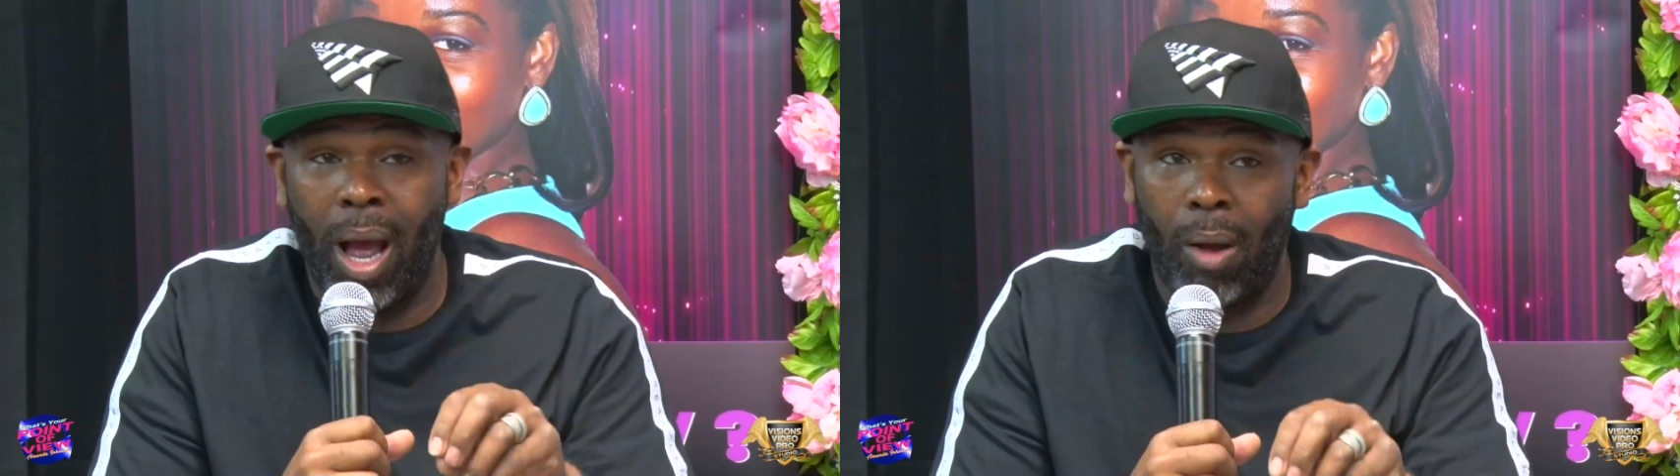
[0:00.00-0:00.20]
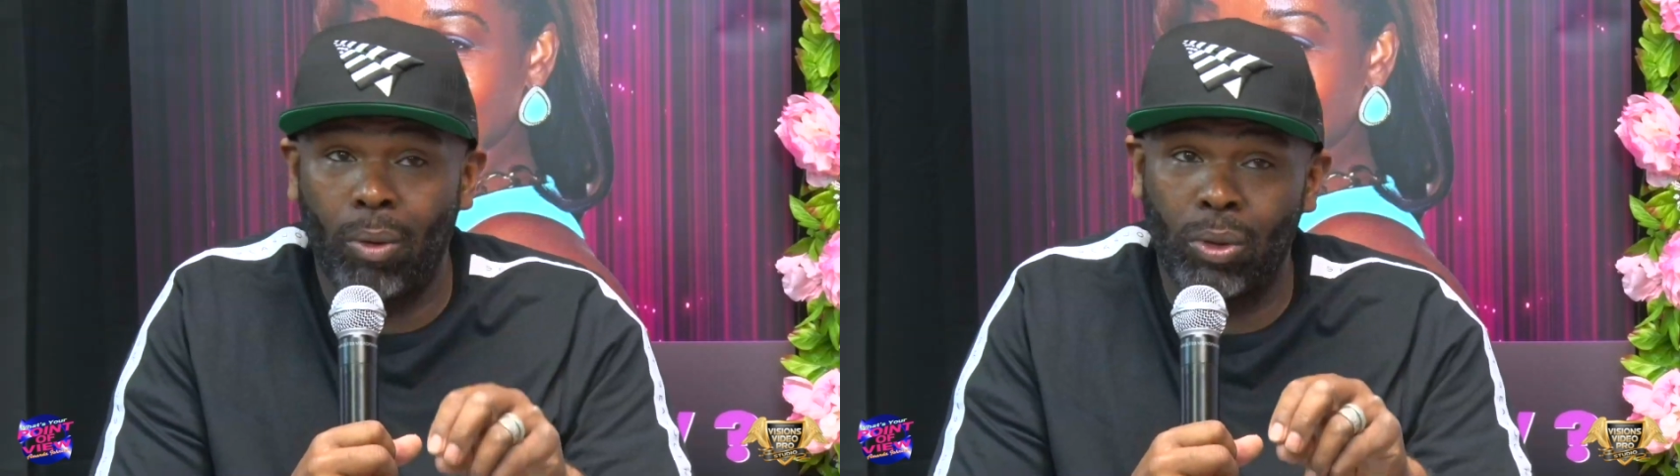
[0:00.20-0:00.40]

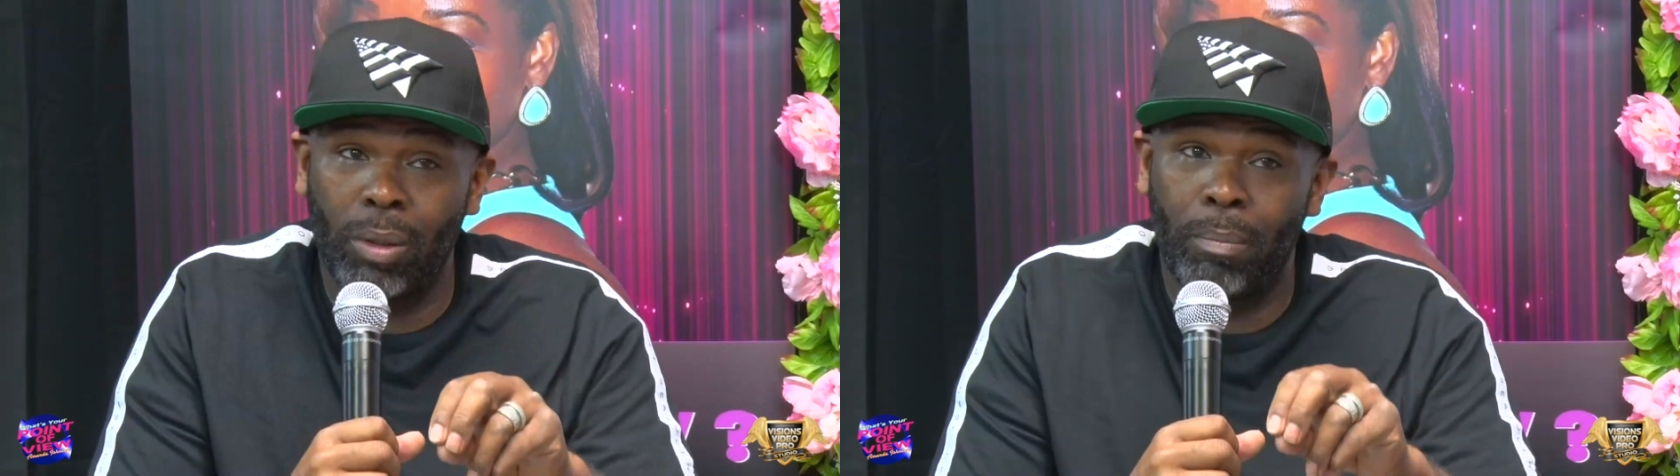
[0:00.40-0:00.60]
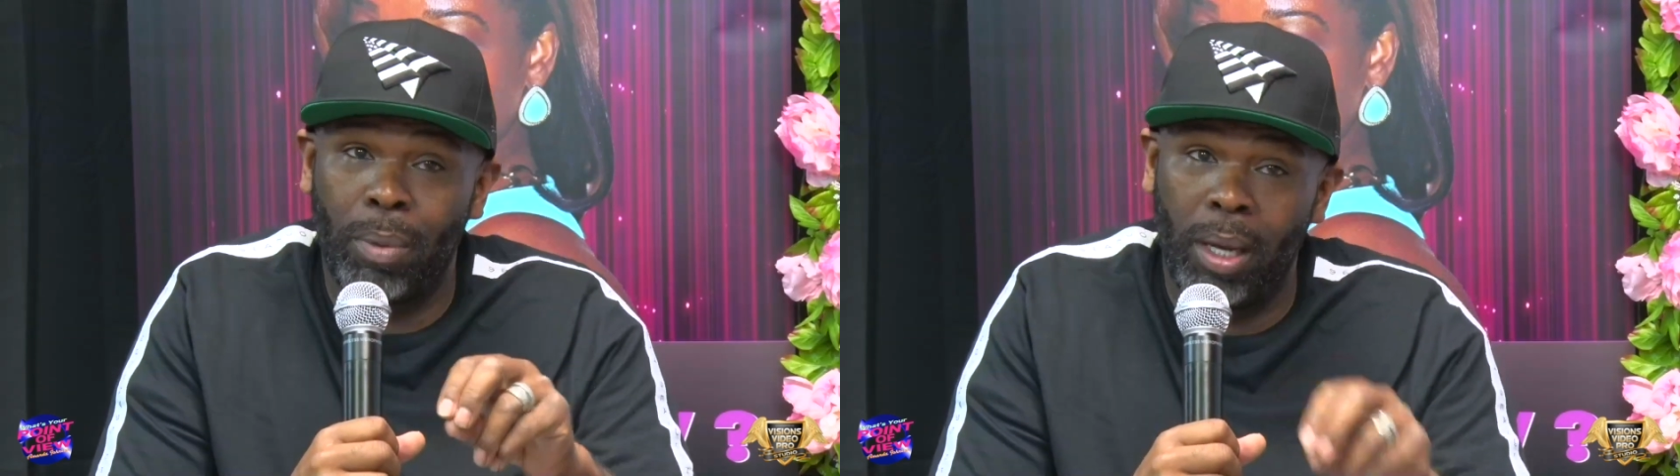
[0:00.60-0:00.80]
how
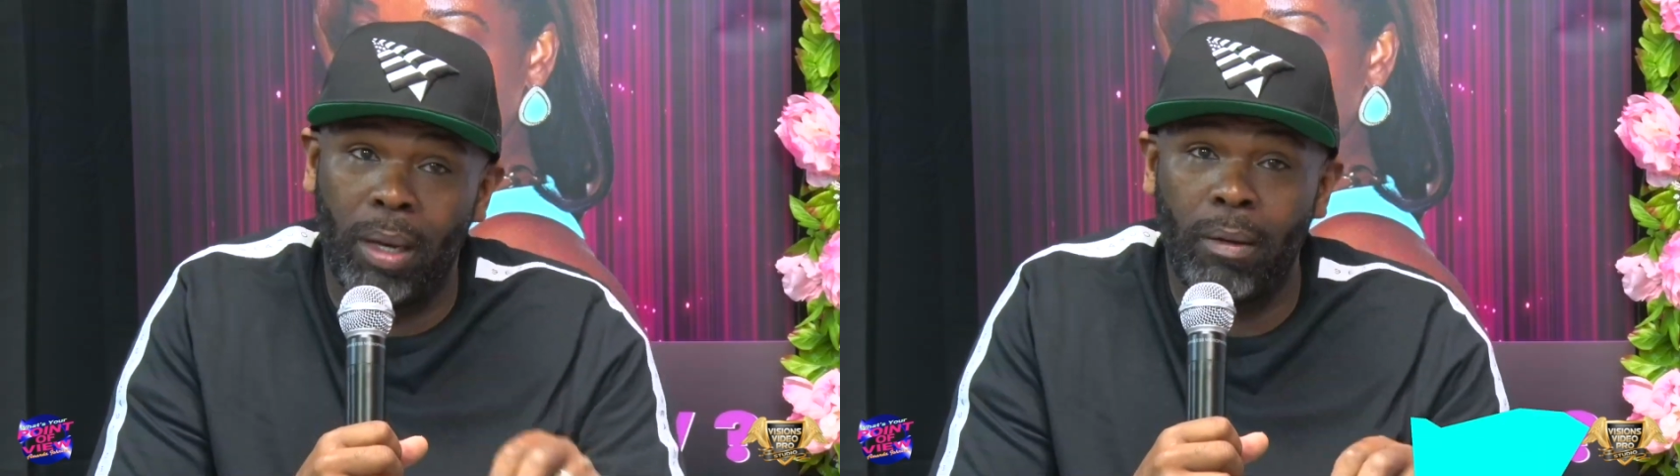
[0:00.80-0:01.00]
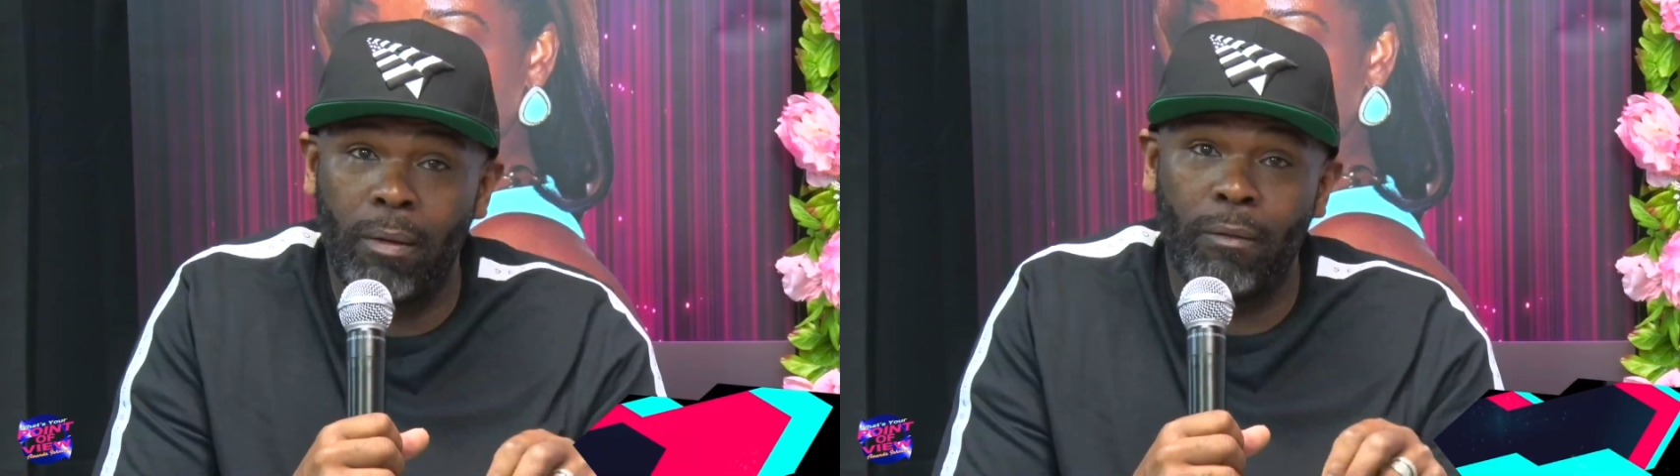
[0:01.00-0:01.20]
to
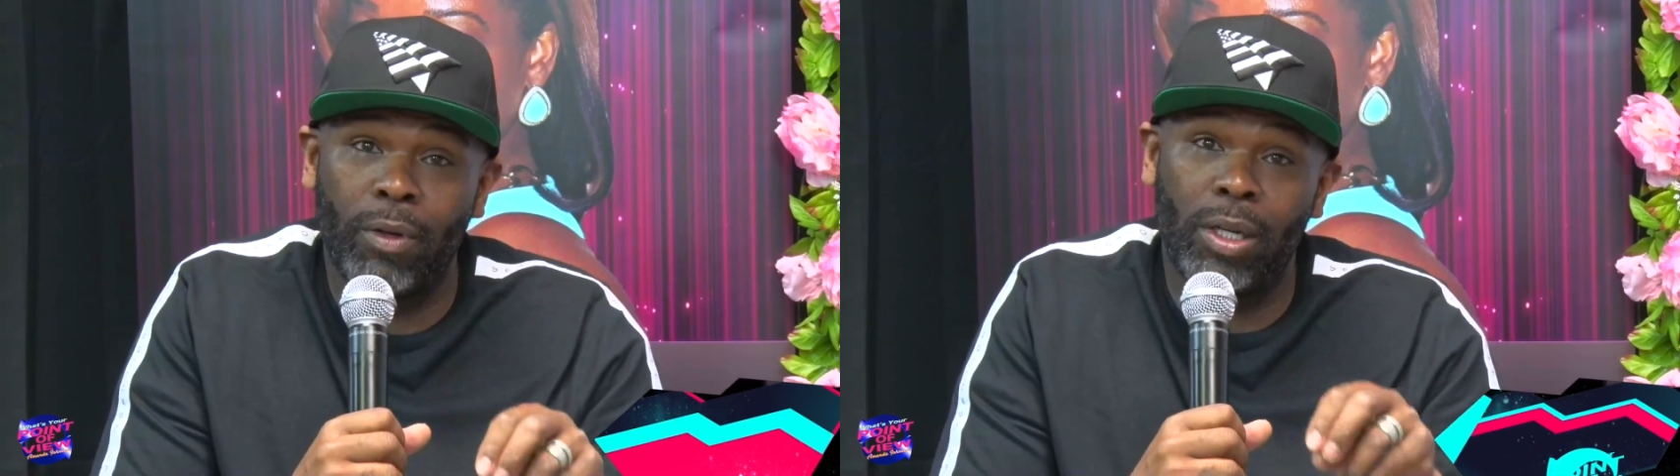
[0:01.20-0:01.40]
bend for